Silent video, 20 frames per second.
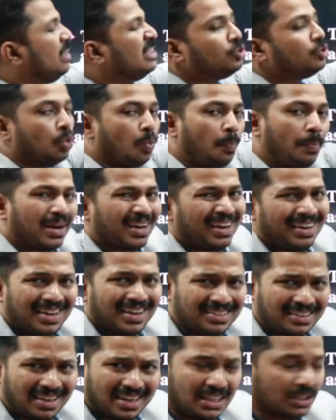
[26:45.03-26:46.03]
in
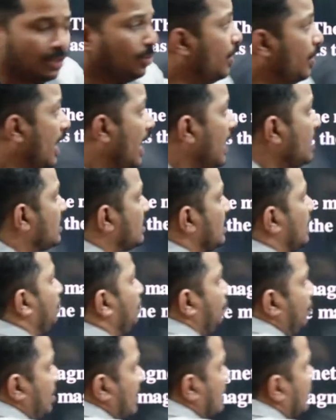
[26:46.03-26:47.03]
superconductor is known as
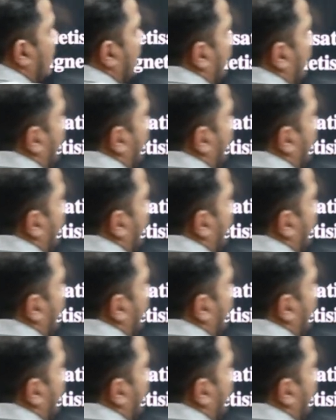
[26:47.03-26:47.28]
Meissner